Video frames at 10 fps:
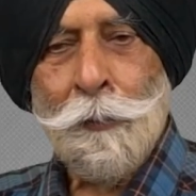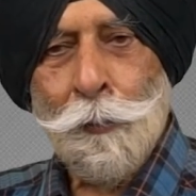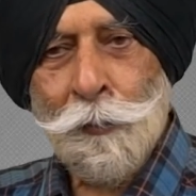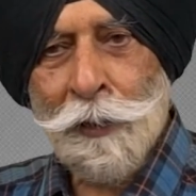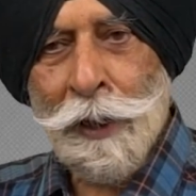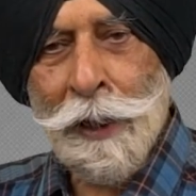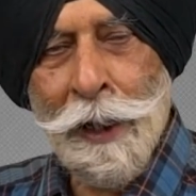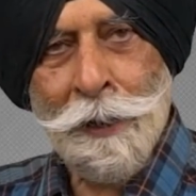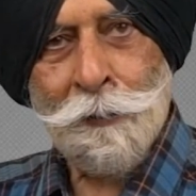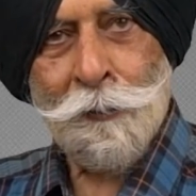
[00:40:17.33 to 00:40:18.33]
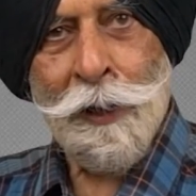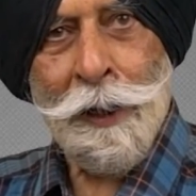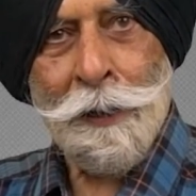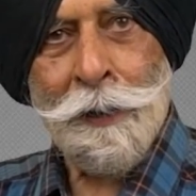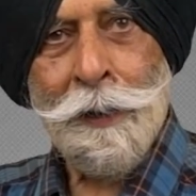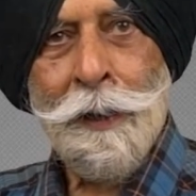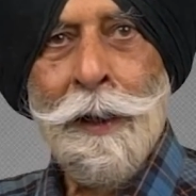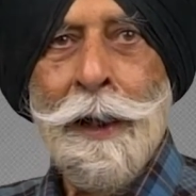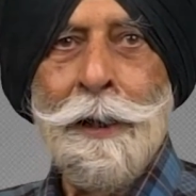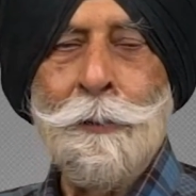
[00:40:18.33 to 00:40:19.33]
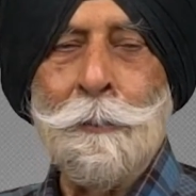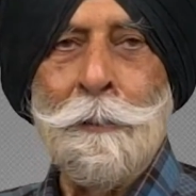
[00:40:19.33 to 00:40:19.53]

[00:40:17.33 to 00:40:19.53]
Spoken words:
using a hand crank had to